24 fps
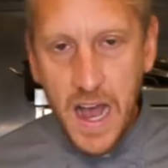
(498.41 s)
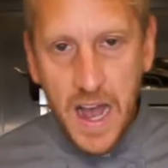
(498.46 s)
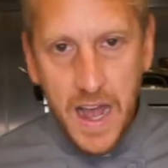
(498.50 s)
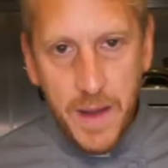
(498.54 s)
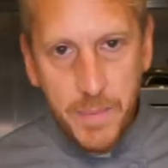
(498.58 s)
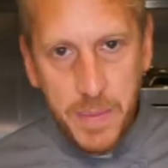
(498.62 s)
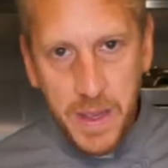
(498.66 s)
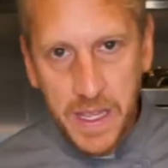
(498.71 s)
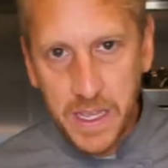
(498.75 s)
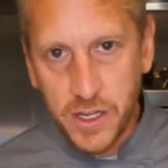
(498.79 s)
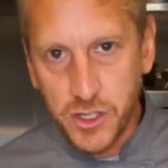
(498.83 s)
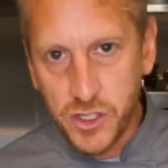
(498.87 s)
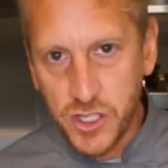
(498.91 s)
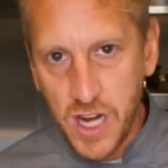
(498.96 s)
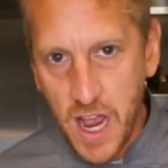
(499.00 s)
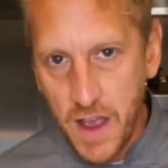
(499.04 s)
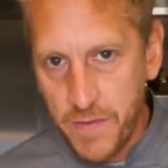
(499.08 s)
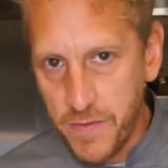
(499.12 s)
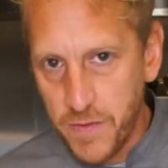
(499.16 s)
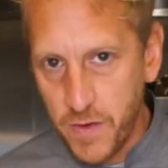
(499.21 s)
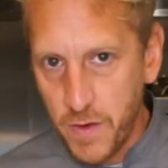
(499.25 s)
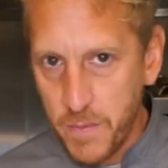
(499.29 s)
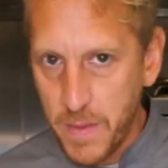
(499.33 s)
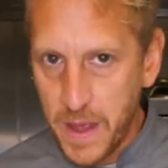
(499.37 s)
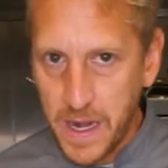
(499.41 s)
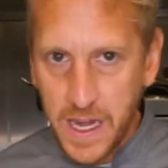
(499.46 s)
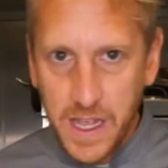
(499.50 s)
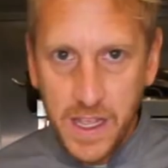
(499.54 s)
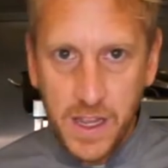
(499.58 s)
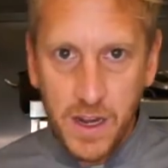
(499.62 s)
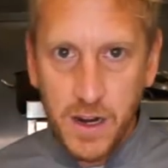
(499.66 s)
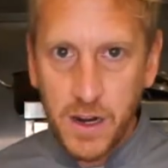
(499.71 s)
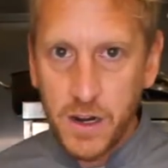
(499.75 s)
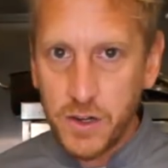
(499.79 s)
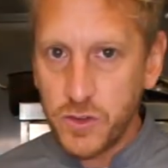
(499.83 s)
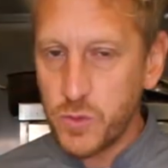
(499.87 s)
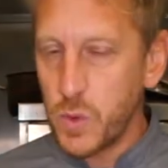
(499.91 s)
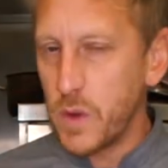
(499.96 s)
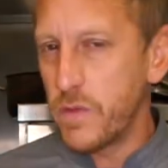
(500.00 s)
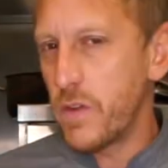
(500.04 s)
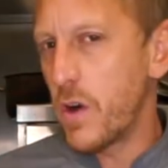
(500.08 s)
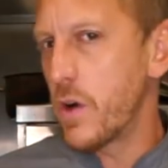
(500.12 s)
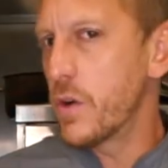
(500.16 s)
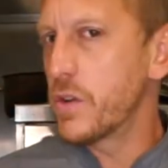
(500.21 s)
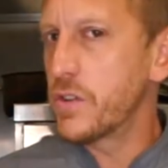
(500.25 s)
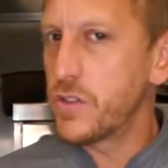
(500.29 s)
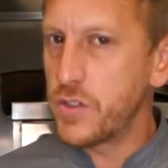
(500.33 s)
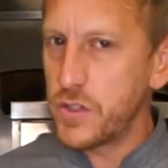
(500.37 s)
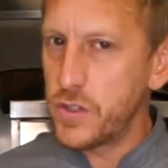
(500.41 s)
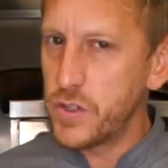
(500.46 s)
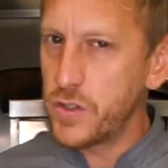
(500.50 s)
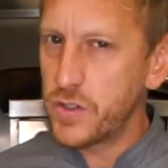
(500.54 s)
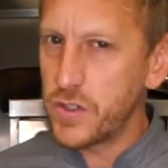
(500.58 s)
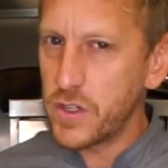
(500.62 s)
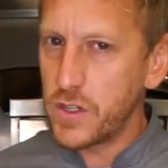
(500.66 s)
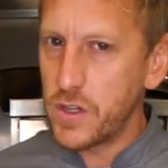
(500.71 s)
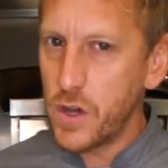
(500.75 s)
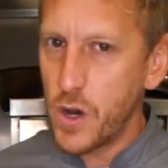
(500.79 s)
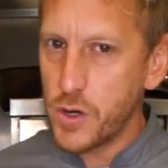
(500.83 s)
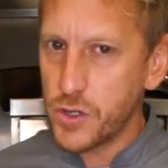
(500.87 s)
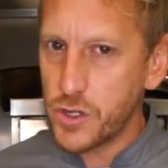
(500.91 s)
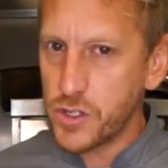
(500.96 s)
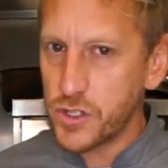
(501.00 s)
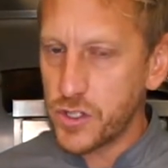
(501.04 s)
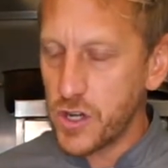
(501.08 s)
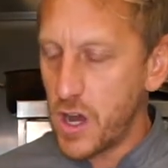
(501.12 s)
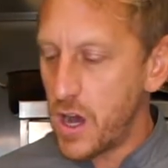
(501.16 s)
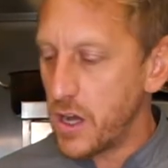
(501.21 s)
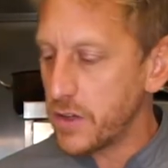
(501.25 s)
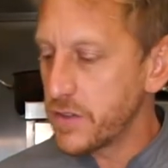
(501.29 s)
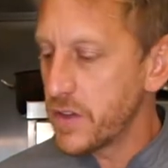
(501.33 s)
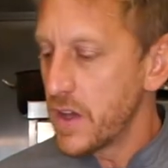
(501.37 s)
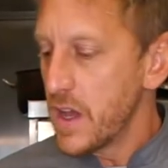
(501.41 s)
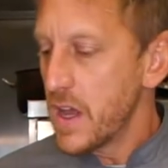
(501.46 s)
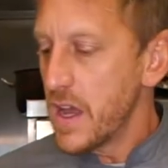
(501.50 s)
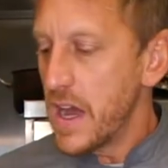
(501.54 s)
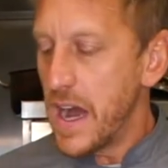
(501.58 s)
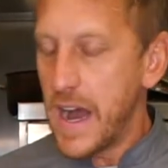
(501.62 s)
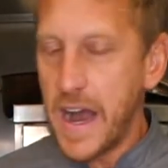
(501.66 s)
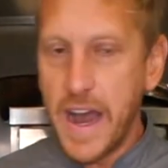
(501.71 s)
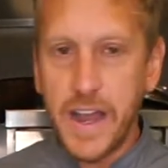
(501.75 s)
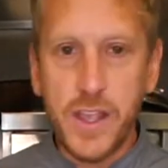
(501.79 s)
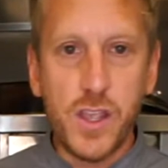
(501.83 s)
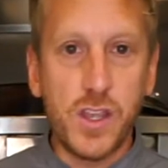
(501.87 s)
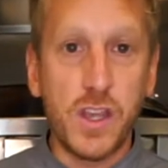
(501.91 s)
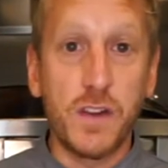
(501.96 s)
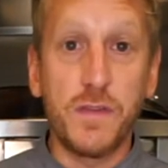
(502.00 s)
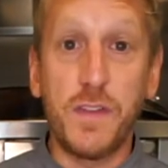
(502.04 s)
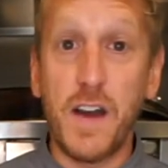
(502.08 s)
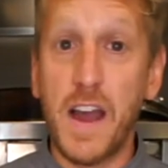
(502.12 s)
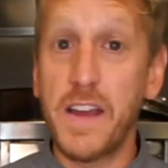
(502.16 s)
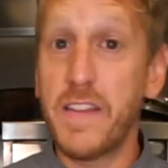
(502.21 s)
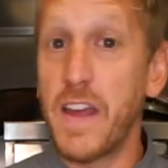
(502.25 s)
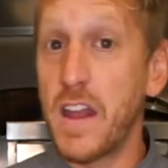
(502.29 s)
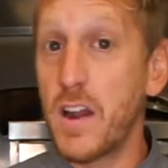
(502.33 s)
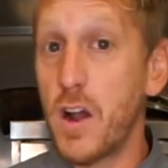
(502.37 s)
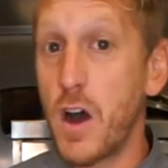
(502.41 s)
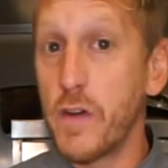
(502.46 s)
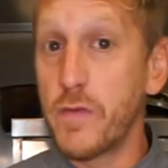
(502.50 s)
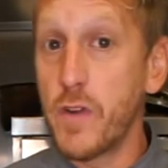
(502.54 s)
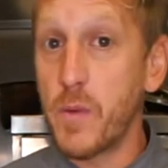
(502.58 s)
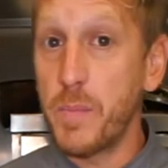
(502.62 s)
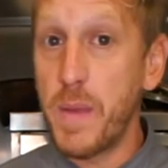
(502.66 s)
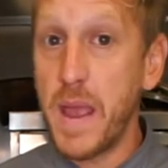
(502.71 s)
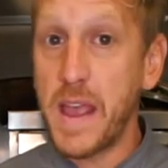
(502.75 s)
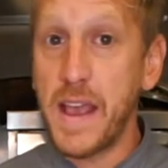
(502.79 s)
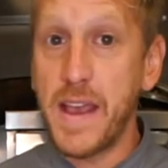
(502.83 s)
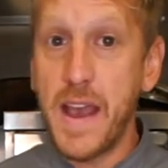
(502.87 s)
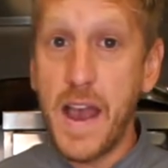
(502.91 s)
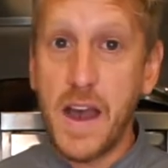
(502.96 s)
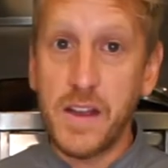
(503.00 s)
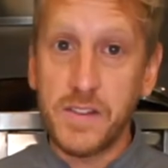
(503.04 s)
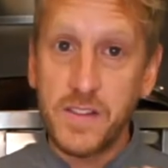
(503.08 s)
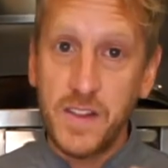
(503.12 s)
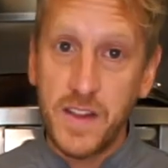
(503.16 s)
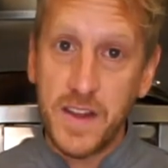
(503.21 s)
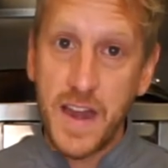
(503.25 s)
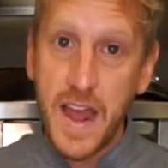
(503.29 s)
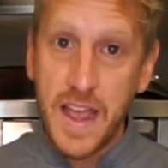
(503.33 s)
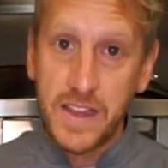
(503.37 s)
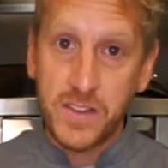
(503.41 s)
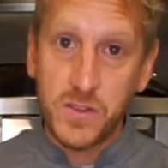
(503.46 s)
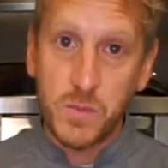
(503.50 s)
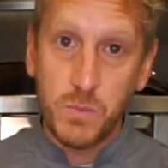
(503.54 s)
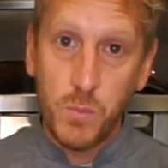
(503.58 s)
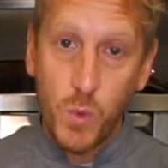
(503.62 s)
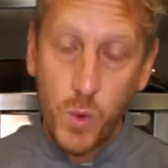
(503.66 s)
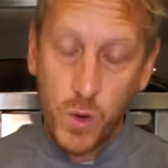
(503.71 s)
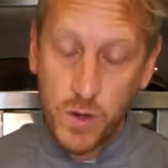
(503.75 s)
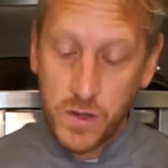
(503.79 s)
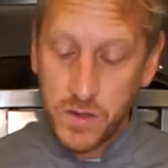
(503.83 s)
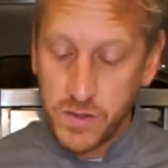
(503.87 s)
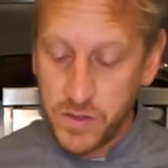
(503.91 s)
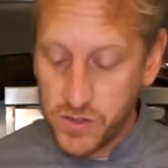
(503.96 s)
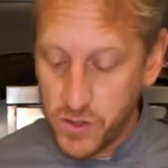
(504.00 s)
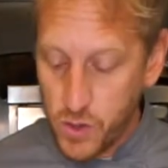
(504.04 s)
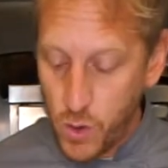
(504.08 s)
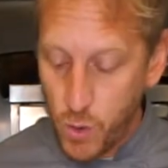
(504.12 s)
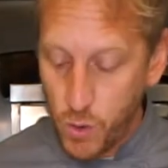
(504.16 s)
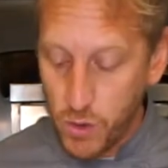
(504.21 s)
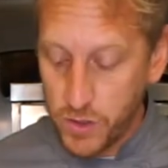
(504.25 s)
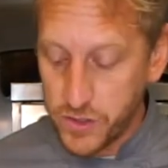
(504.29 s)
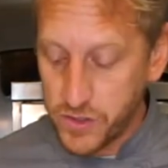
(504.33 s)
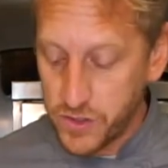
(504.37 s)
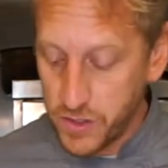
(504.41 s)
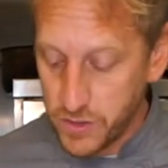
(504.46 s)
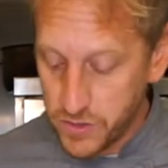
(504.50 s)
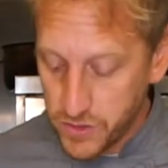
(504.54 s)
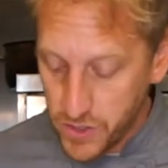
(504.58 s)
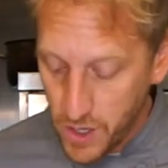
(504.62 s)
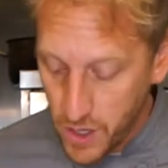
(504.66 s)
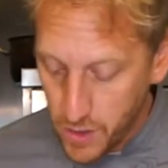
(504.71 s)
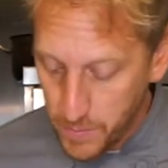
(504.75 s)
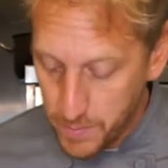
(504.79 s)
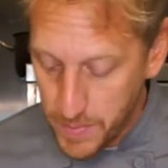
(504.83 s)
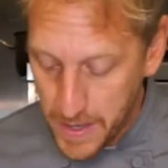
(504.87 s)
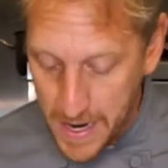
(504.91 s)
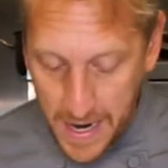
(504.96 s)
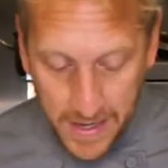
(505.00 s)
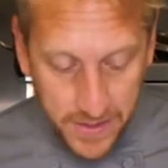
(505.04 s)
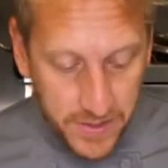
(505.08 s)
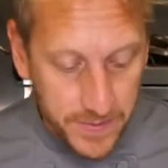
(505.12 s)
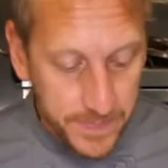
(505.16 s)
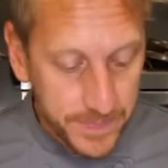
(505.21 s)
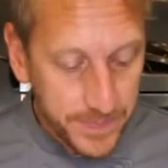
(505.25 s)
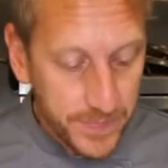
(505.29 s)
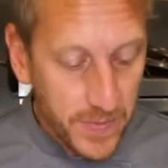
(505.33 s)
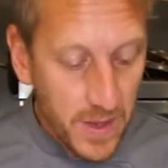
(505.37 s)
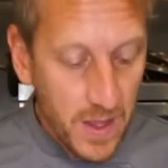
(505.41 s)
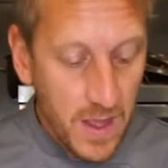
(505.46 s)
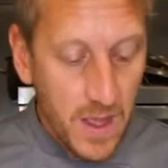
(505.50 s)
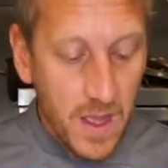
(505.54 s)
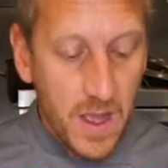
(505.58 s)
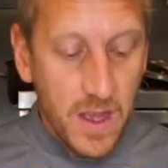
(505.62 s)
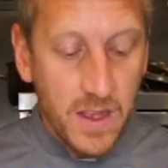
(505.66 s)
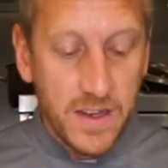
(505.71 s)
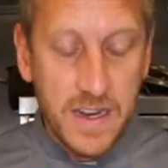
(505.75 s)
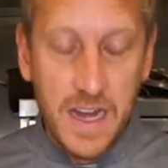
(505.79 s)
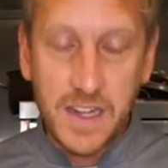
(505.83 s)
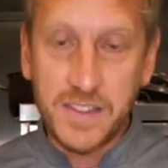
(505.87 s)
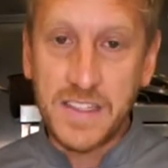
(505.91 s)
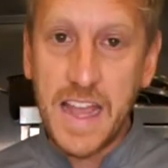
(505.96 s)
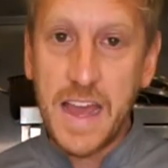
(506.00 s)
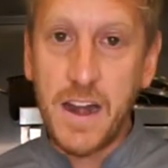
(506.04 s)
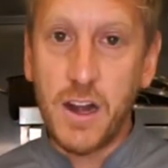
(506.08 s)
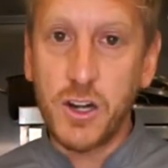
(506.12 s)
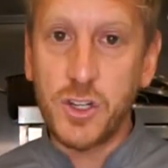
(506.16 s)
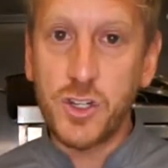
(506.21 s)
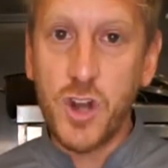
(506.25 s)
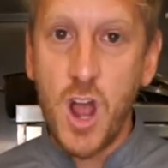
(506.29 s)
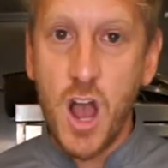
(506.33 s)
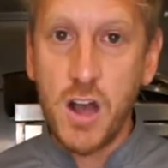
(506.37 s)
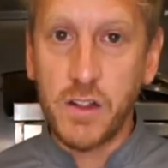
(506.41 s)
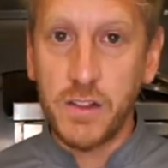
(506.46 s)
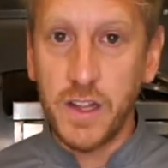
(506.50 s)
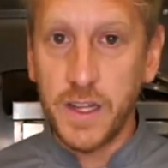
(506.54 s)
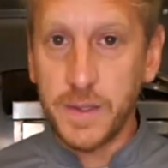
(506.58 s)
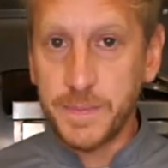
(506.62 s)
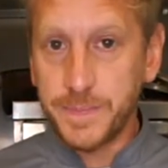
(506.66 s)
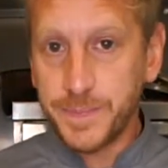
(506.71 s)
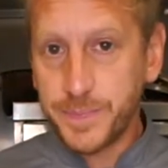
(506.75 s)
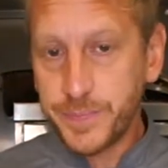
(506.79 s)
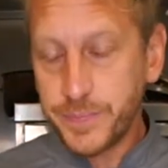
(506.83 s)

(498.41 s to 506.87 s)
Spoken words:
Being a chef for many years, we've always used a kosher salt. You can find that in all of your baking aisles in the nice Morton's coarse salt box. Now let's add our chocolate.